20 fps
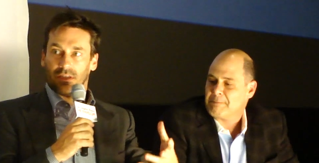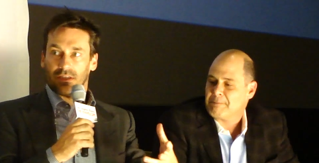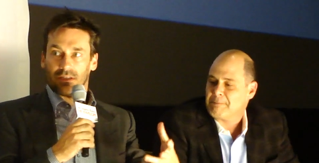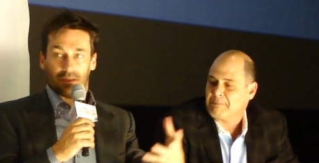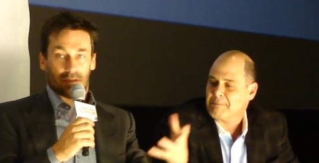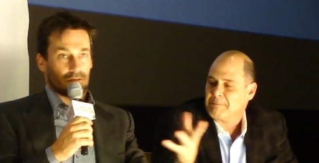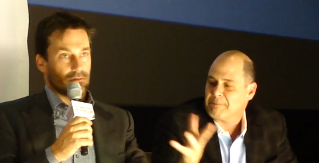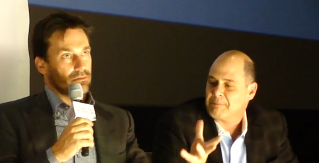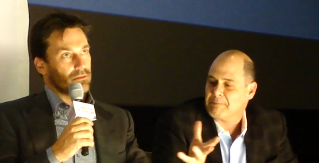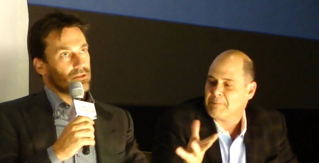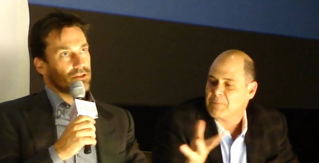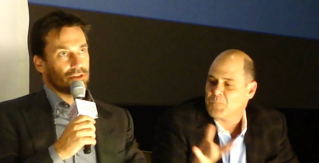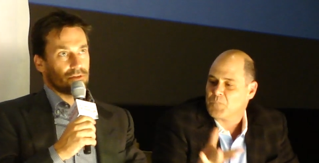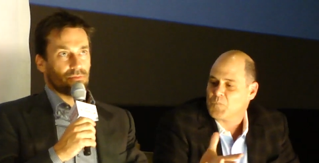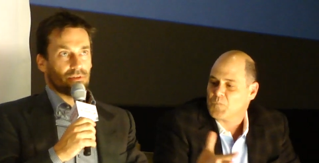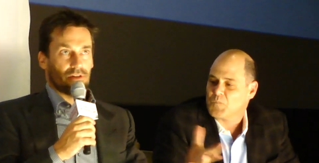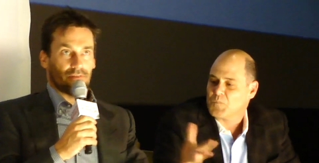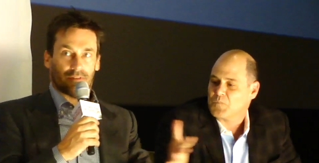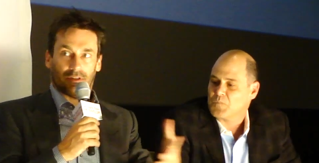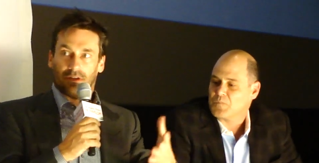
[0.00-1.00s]
Speaker 1: realizing, holy
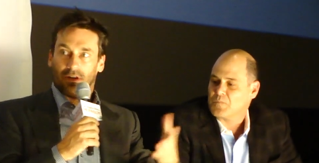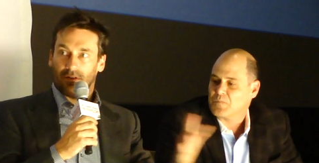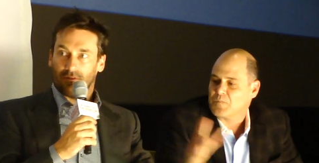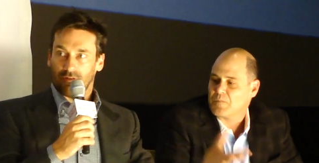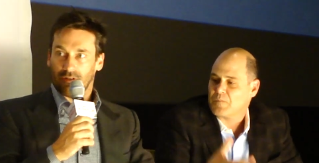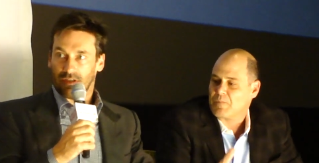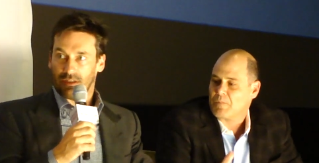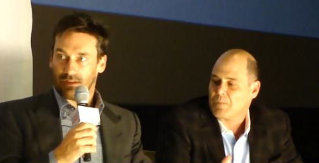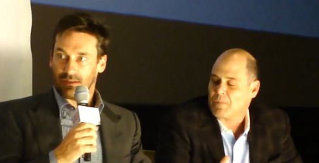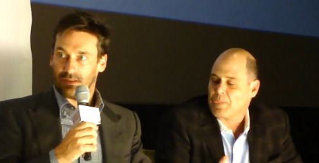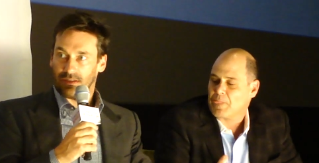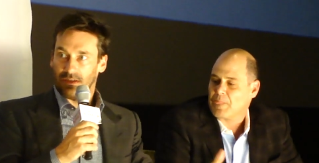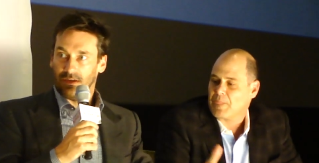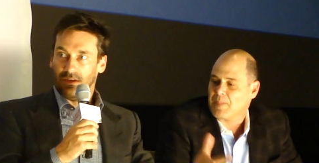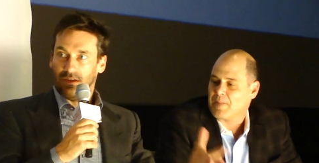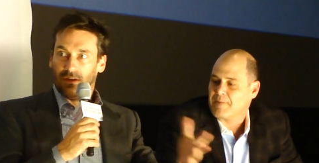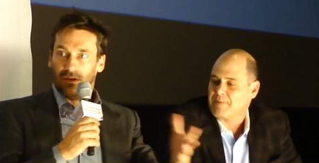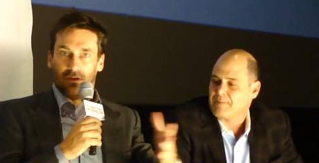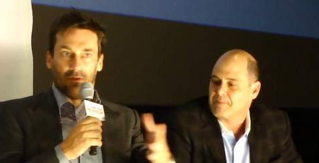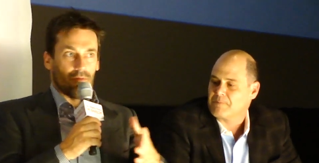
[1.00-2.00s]
shit, we have to cover this.
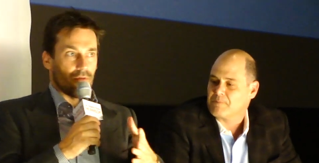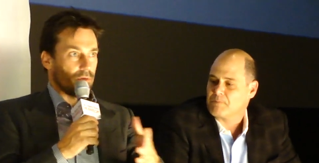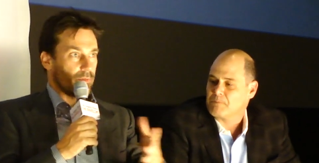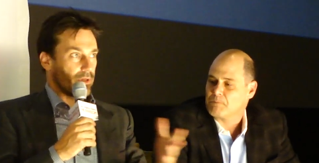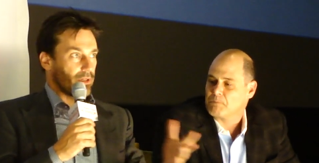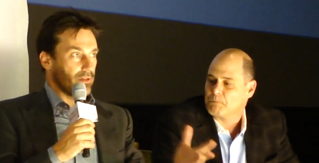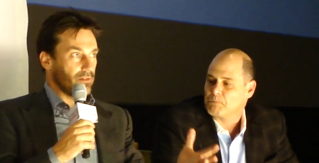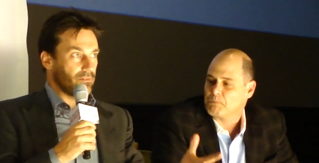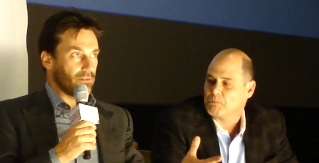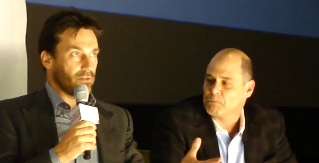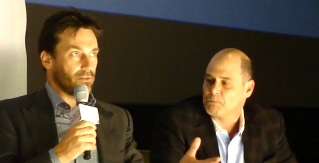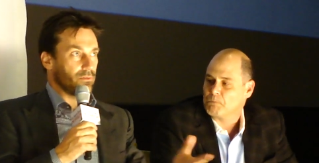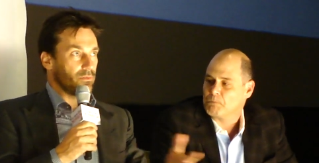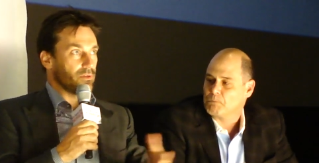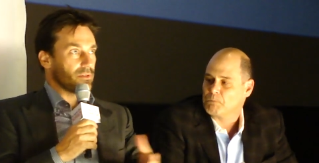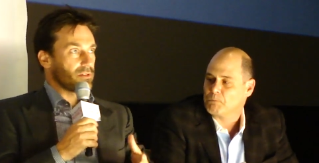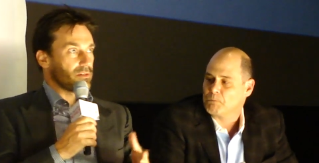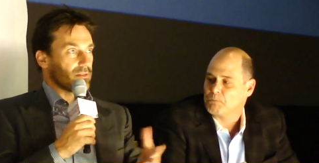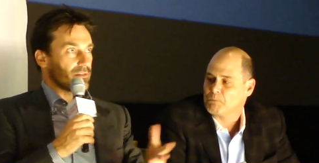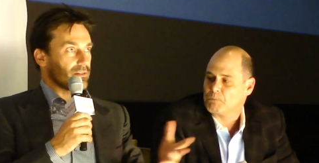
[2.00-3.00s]
What are we going to do?
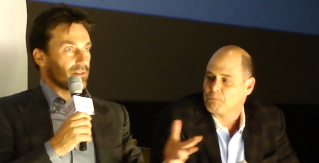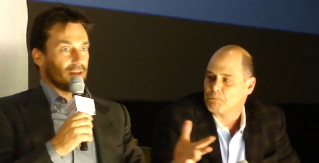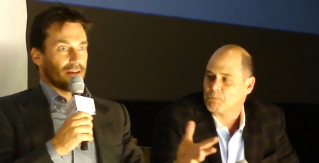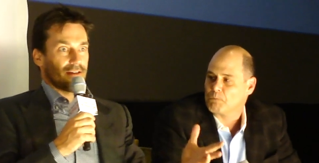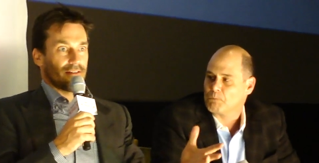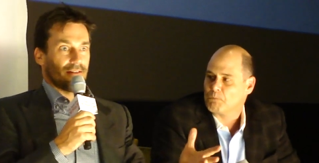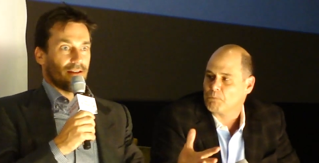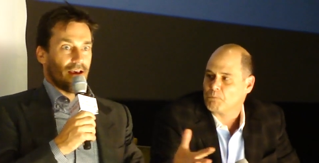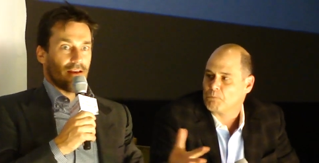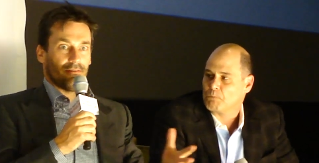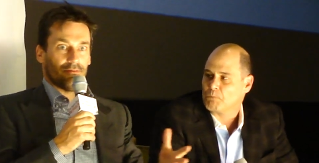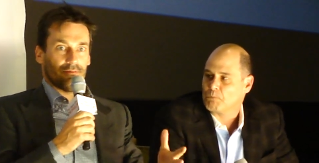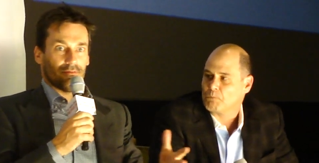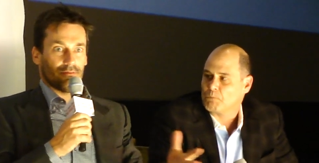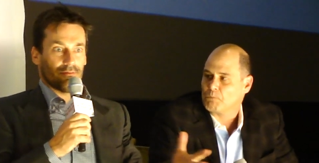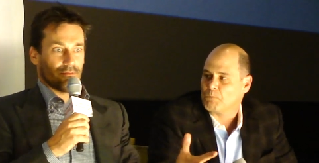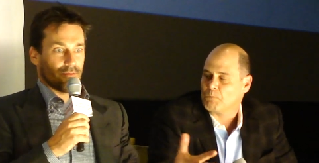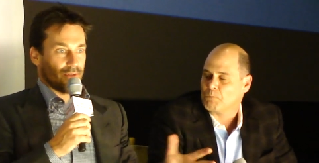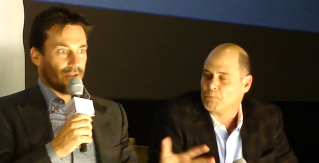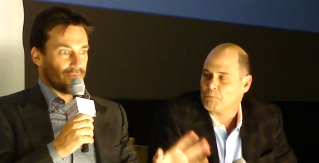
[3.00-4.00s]
This is like, no,
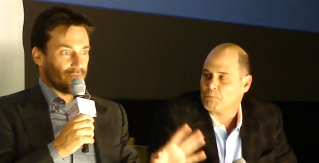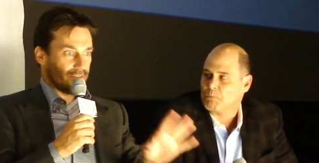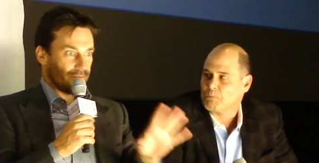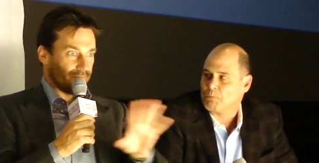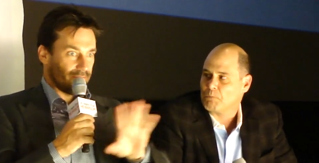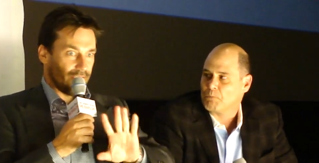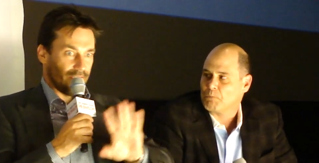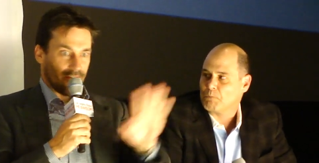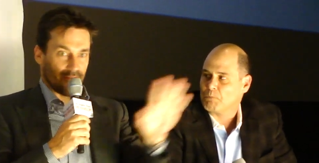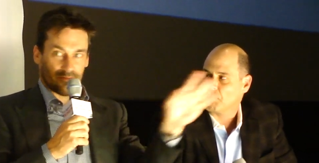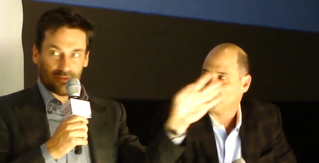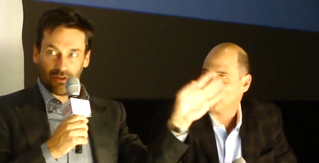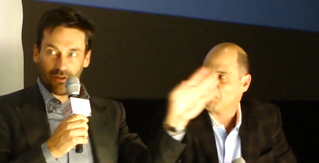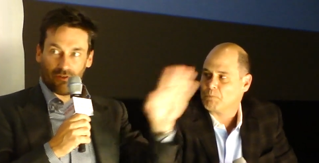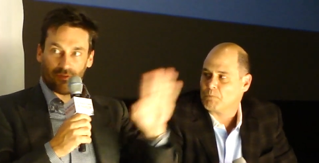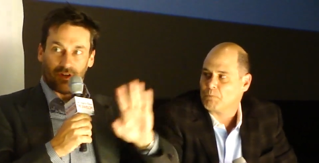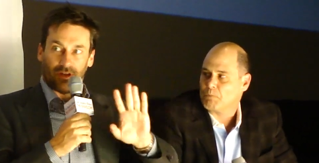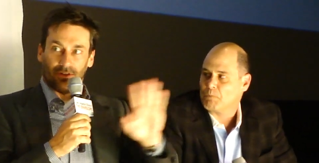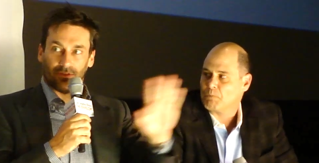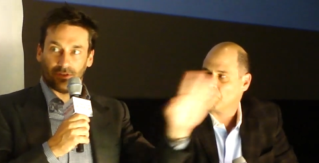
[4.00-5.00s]
we have to, you know, look
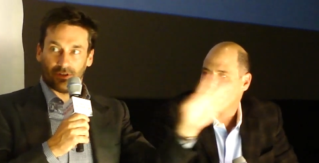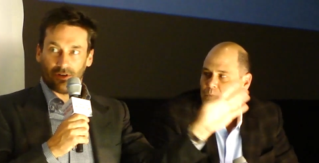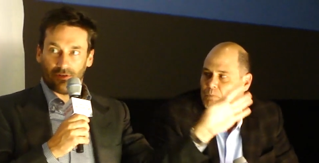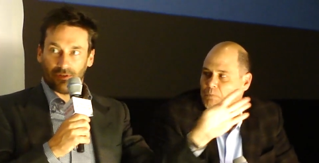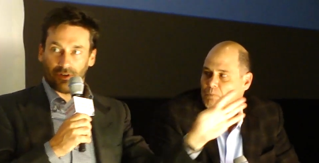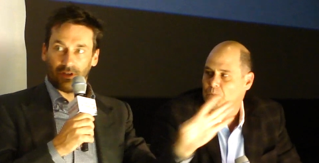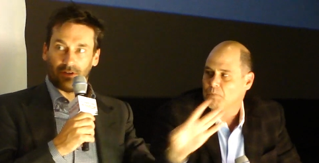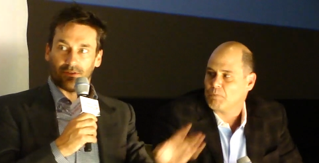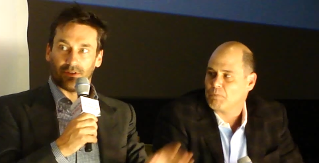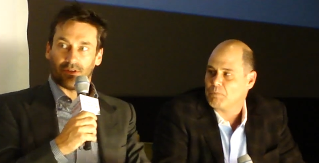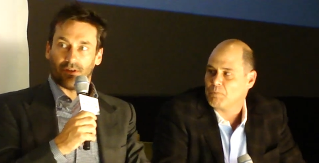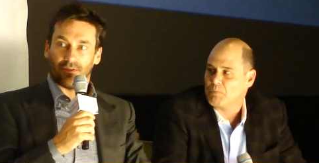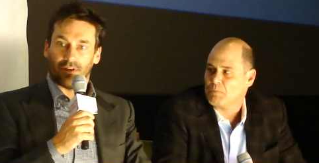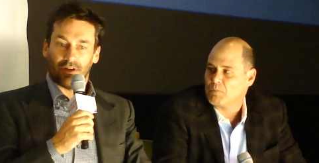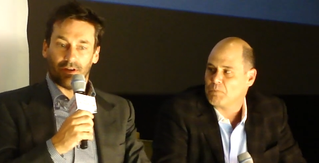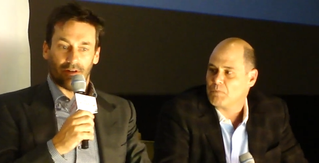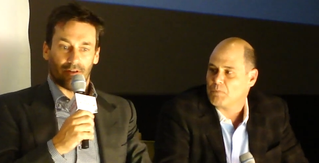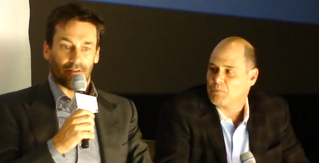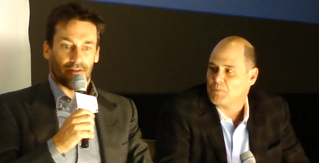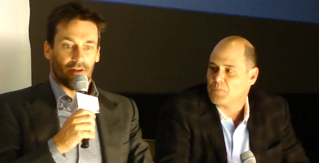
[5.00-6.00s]
over here, look over here, look
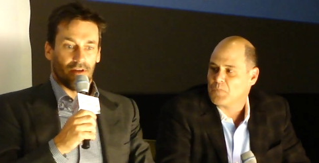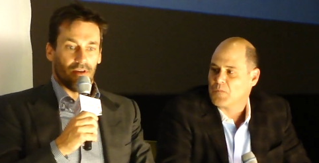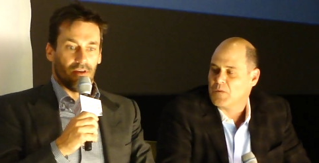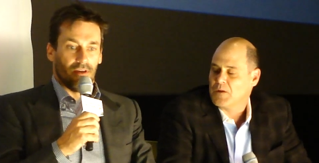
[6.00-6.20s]
over here.